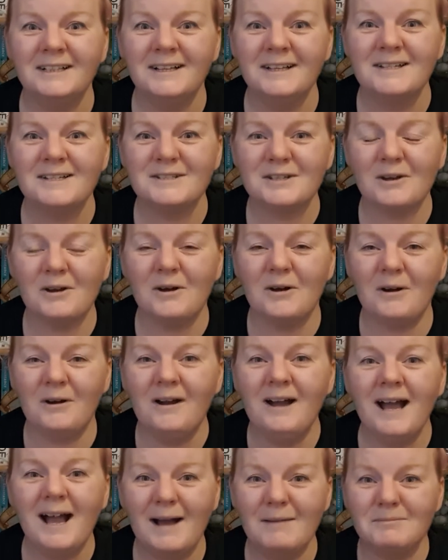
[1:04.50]
So
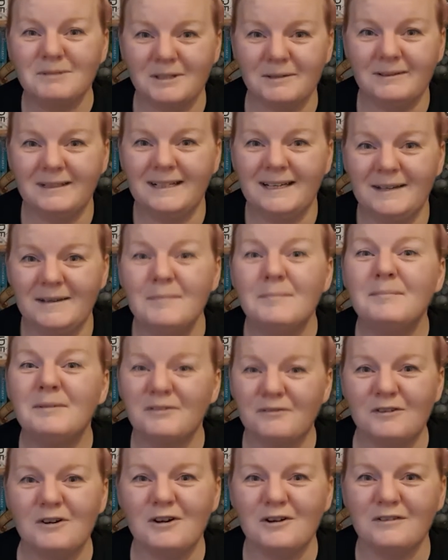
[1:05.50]
I'm doing it
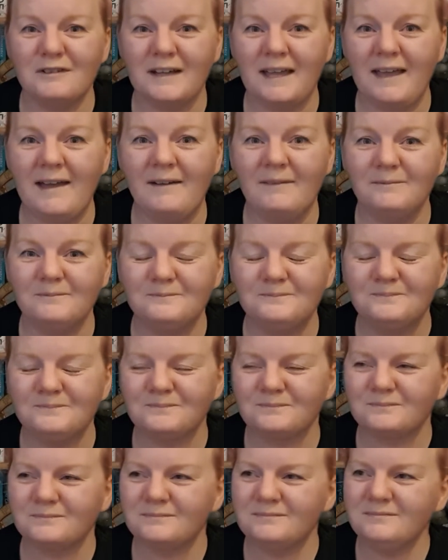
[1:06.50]
before I forget.
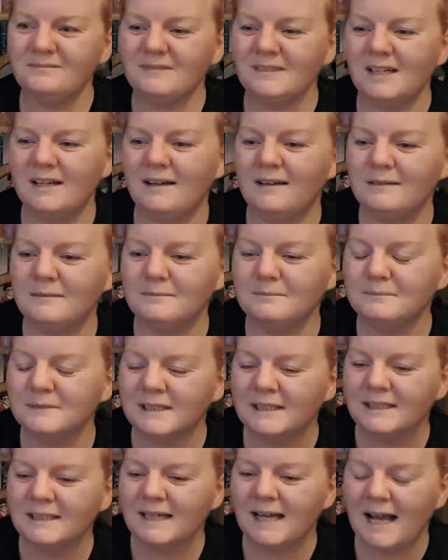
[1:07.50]

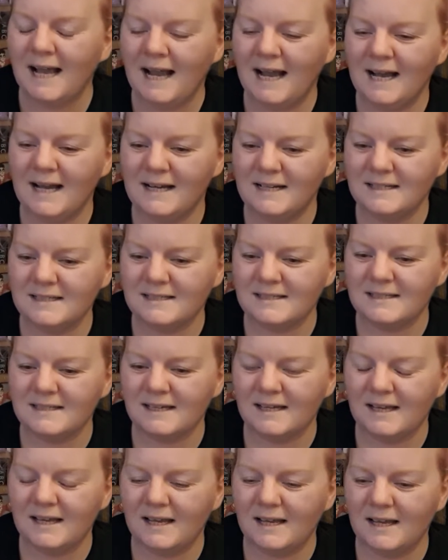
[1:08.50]
And
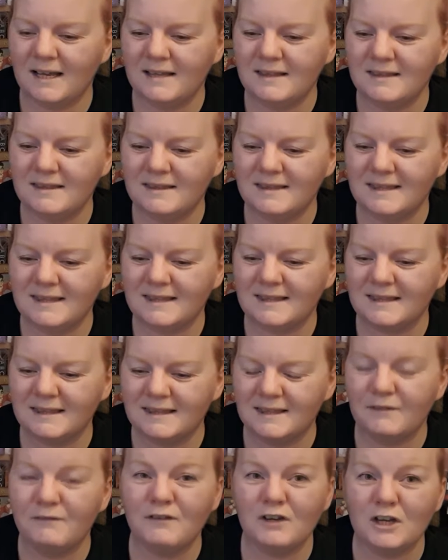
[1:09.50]

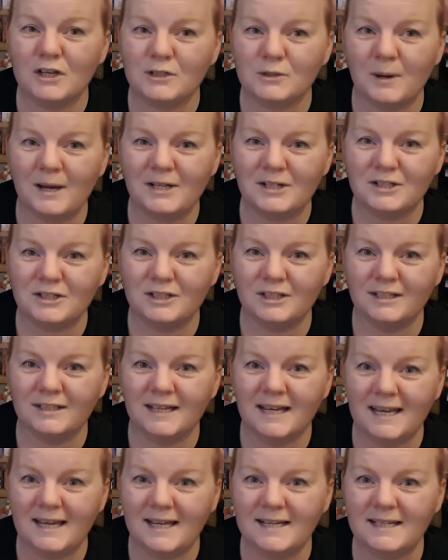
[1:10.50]
the first question
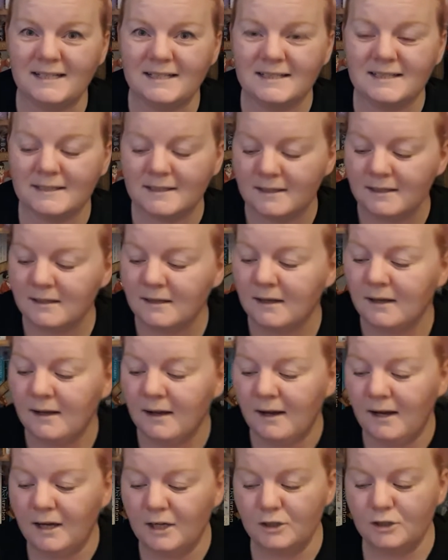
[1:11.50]
is,
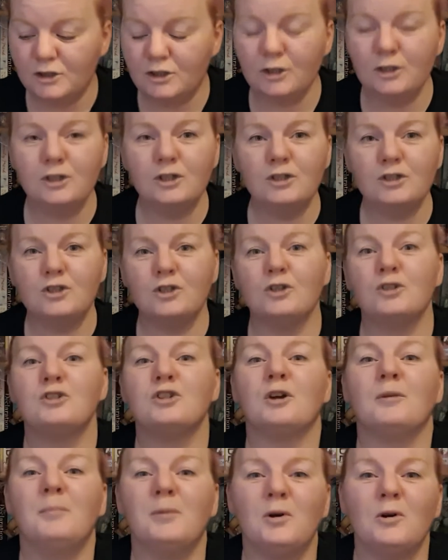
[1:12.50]
do you judge
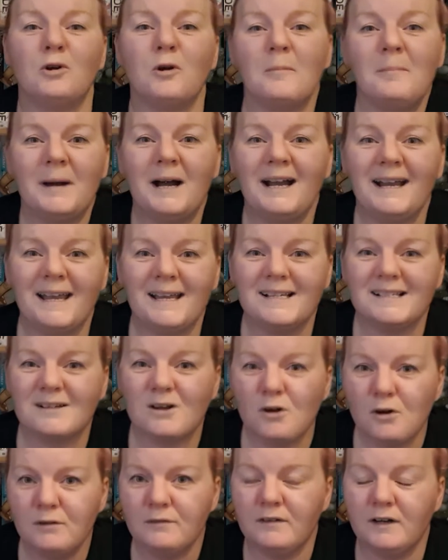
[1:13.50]
a book by its
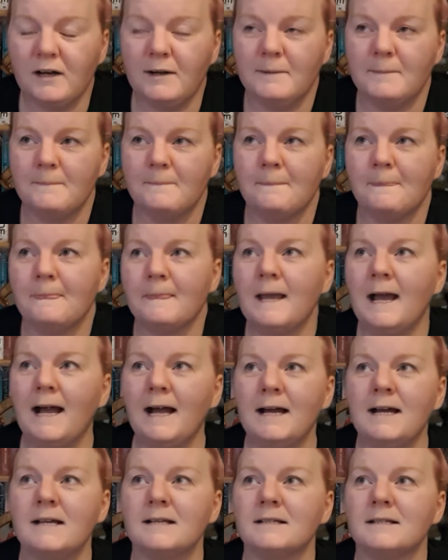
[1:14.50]
cover?
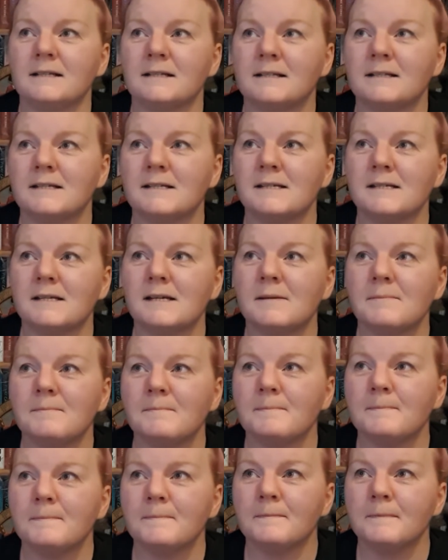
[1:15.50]
And
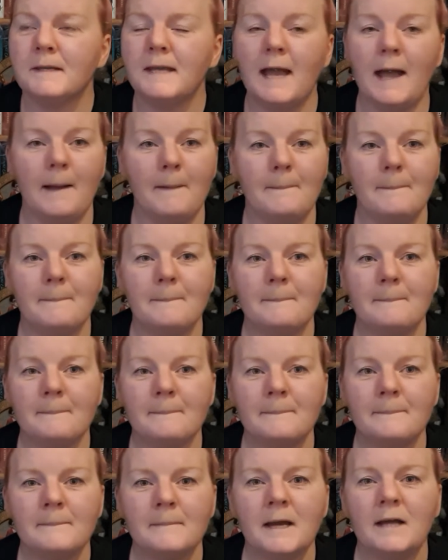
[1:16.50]
yeah,
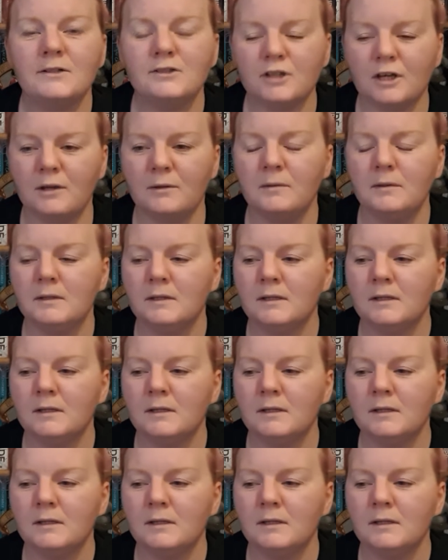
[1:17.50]
I do.